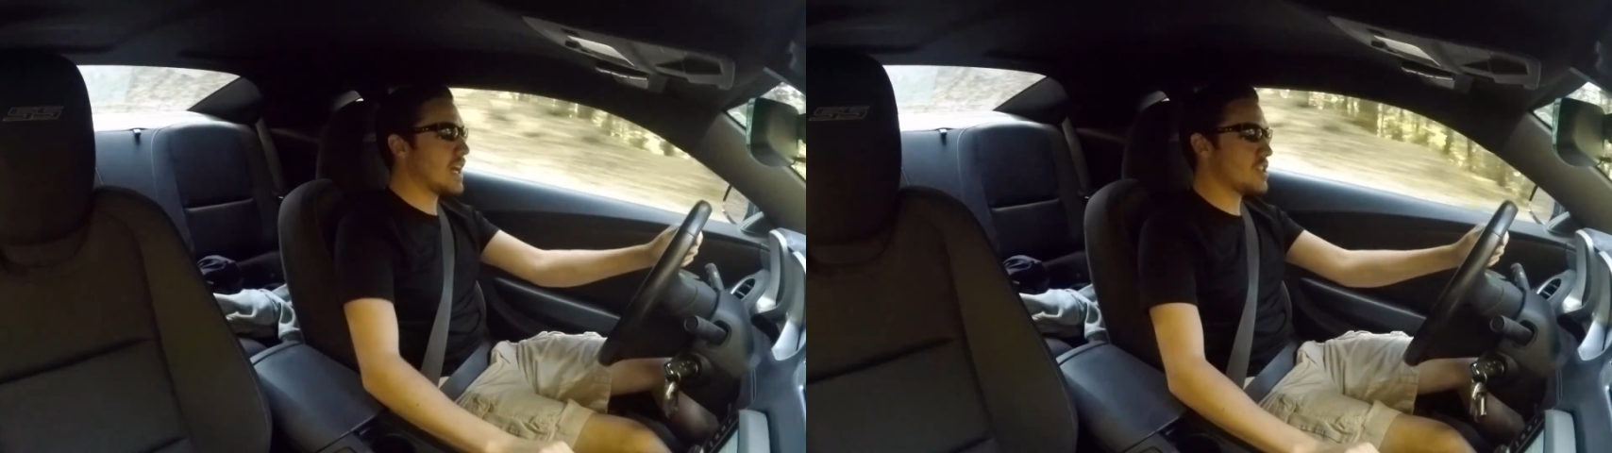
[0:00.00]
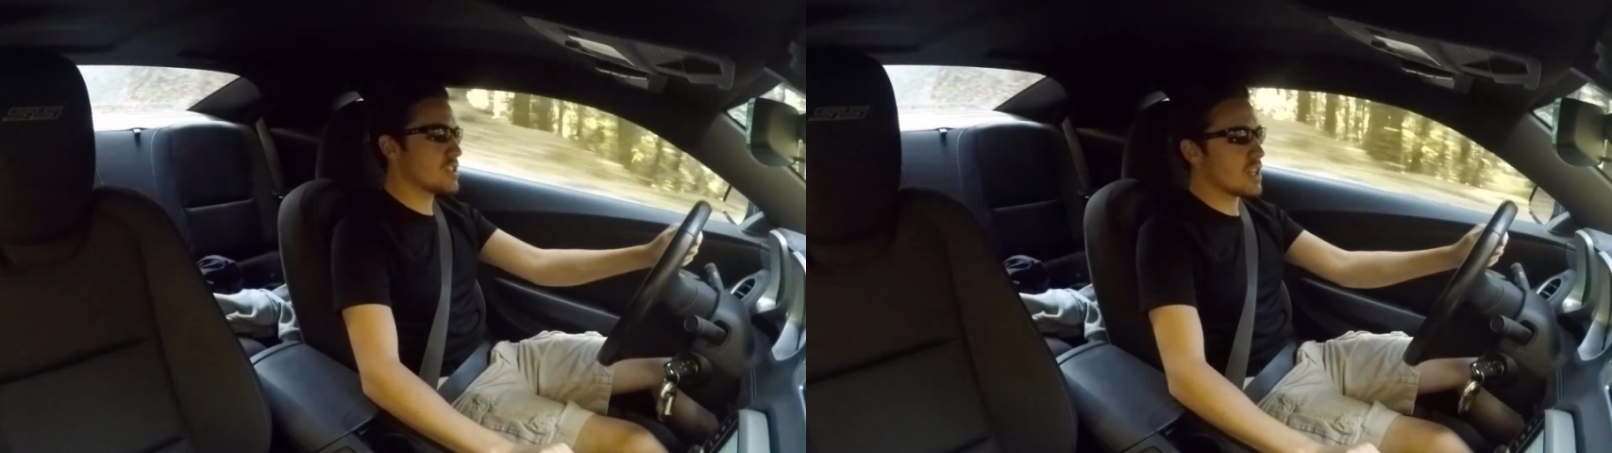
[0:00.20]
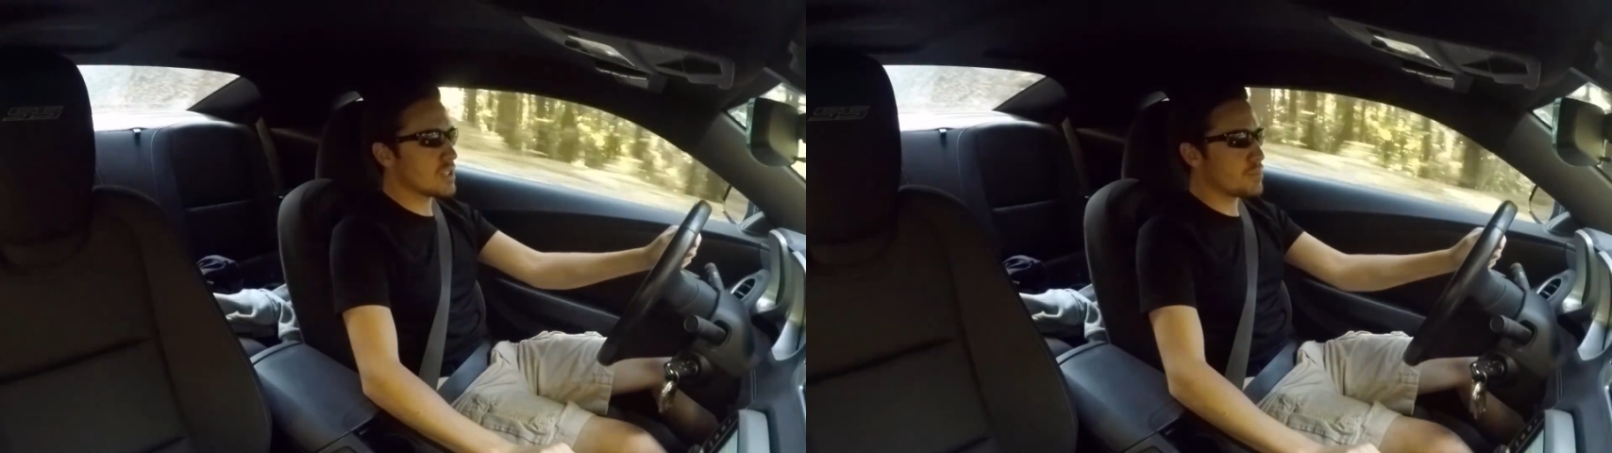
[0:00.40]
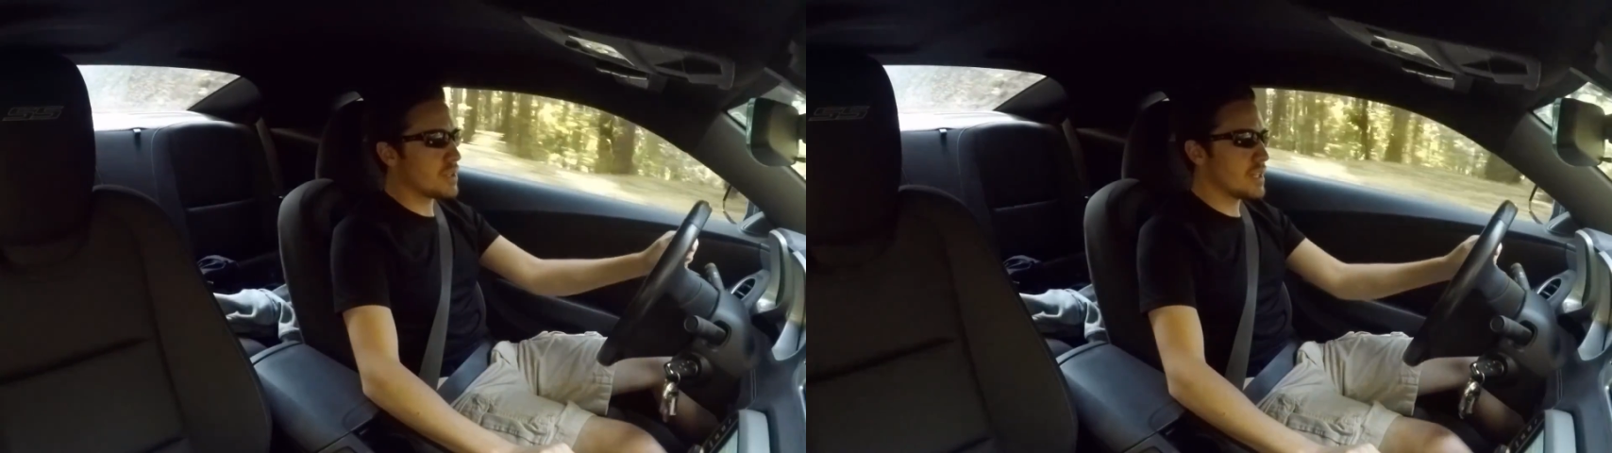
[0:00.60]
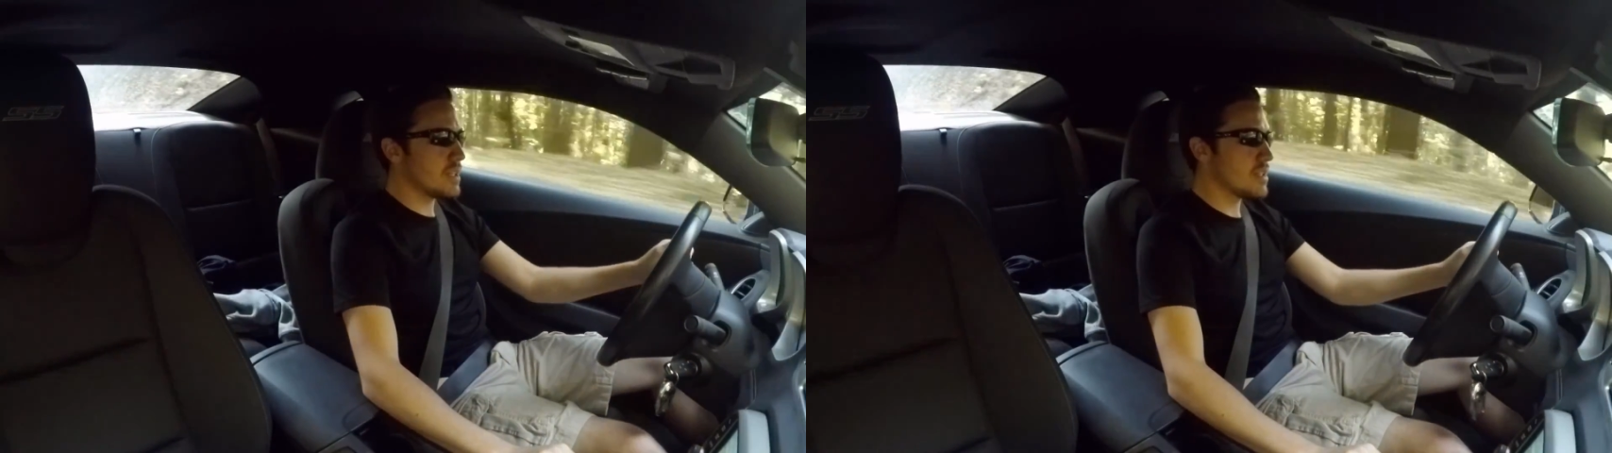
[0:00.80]
I just got the
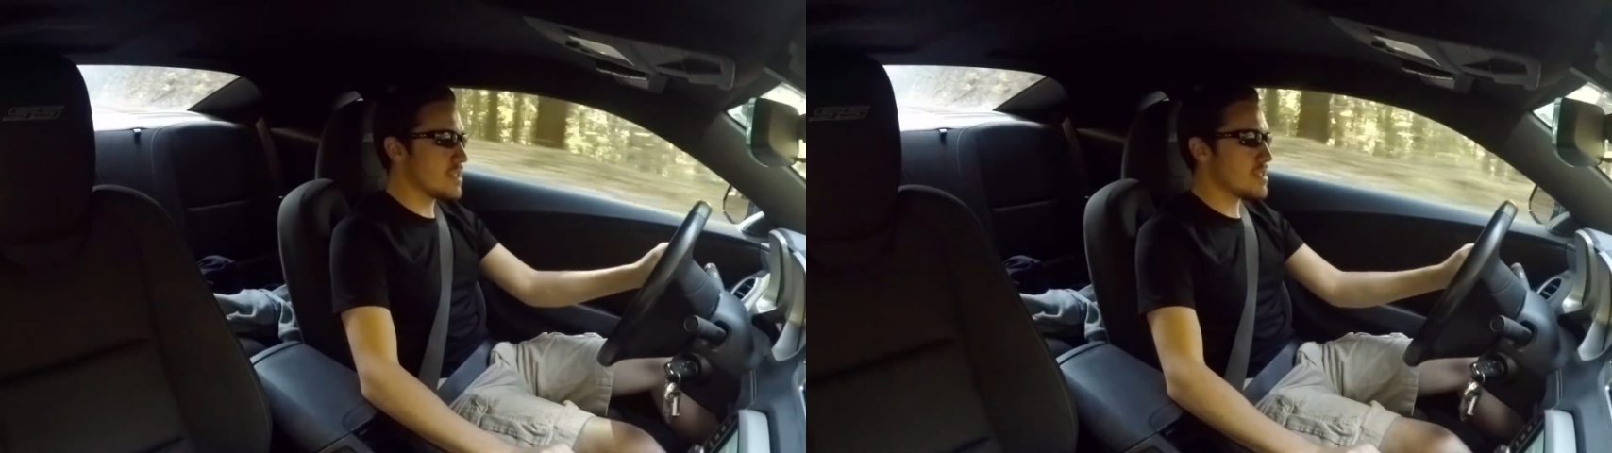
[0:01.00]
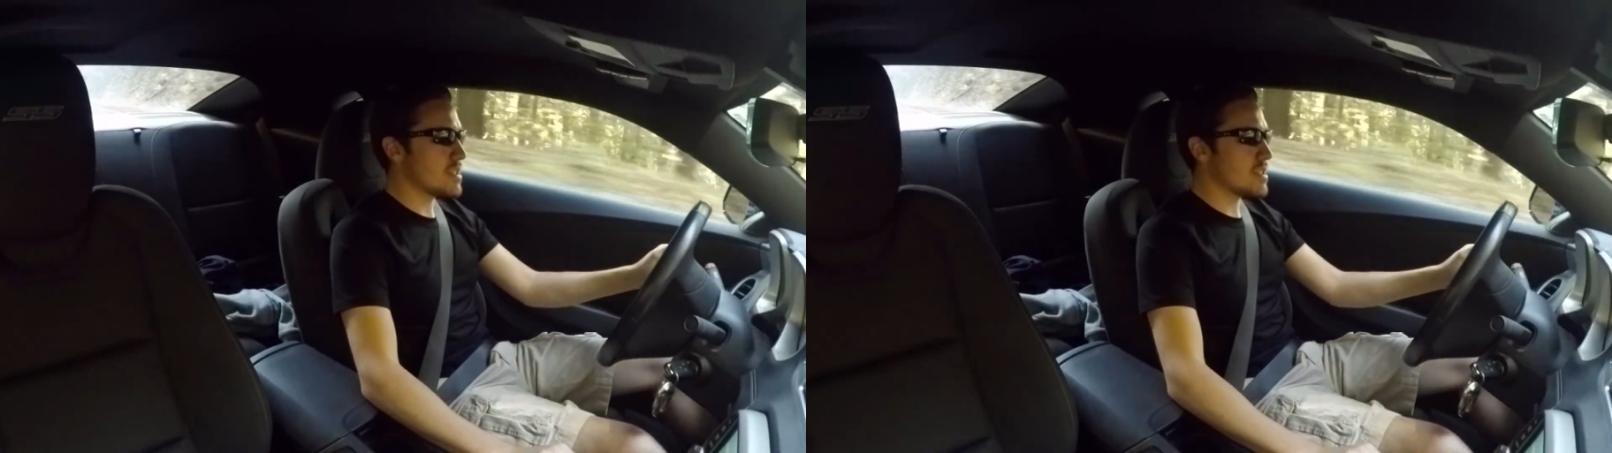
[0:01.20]
plate because